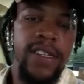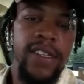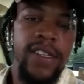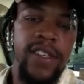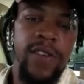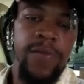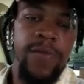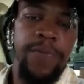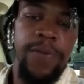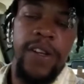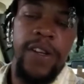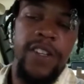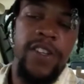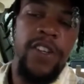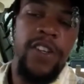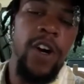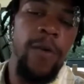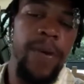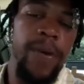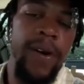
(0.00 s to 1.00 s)
You put your
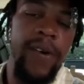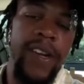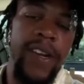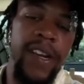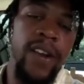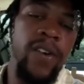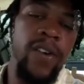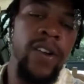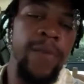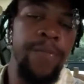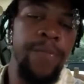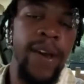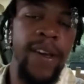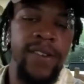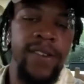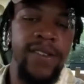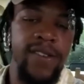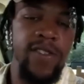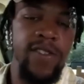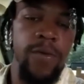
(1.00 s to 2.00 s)
opponent on the
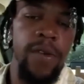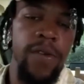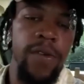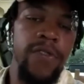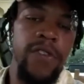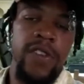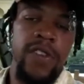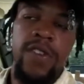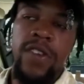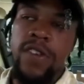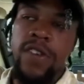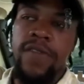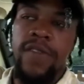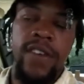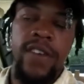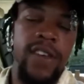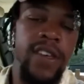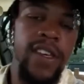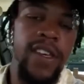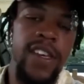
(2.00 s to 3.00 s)
pedestal before you even
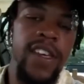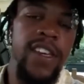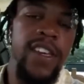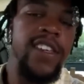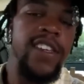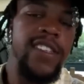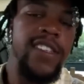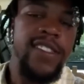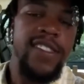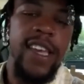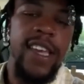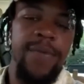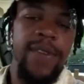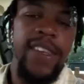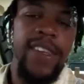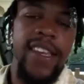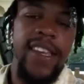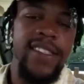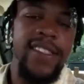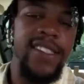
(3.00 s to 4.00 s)
step in
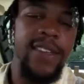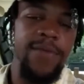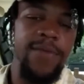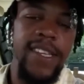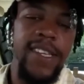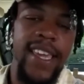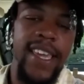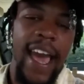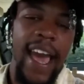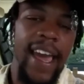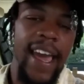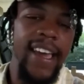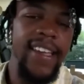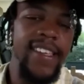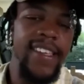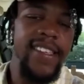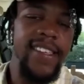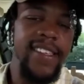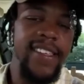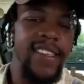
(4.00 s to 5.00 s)
there and see what he got.
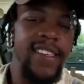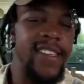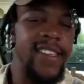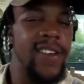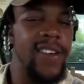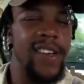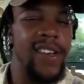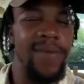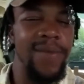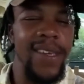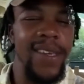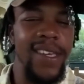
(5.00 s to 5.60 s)
You know what I mean?